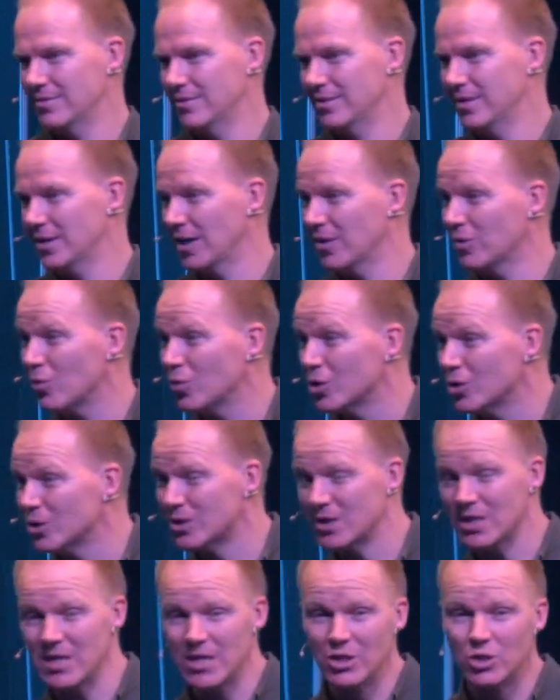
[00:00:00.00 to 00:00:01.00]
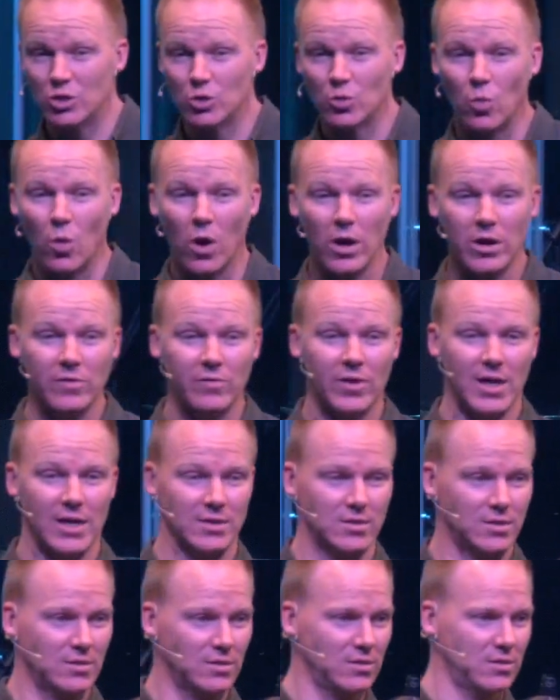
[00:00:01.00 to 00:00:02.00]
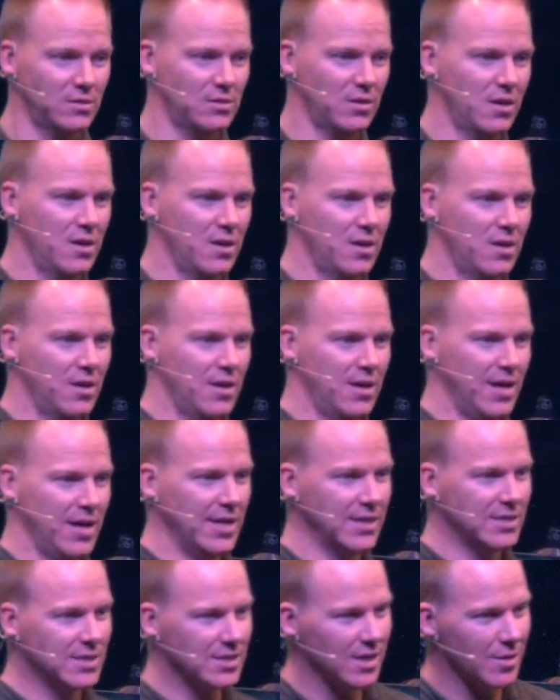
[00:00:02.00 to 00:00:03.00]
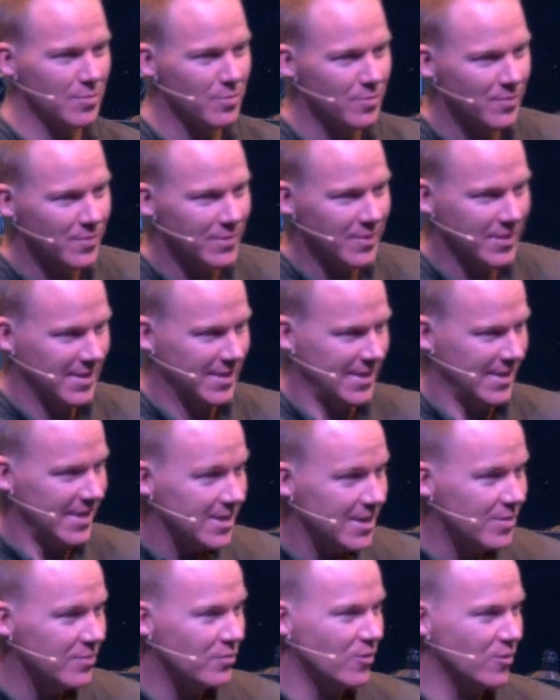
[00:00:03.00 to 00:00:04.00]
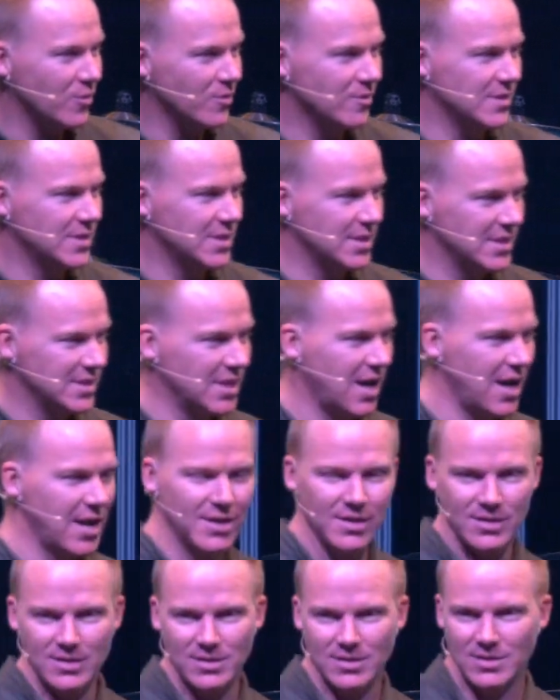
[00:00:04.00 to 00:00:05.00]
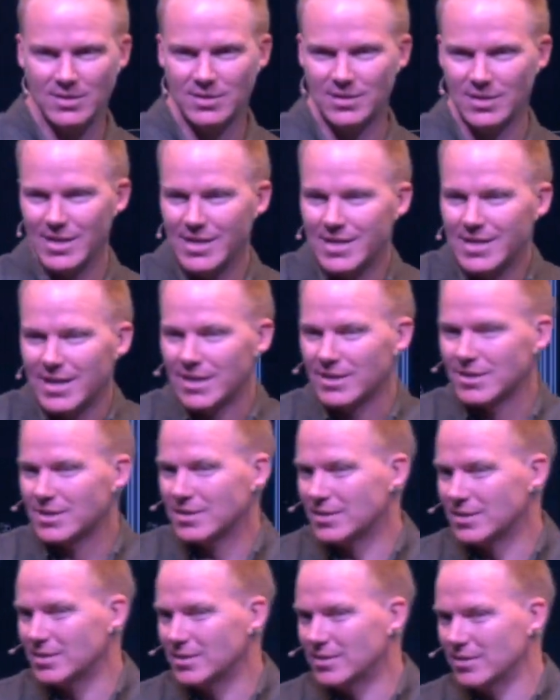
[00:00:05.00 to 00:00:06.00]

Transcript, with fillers: In other words, each one of us has some evil desires in us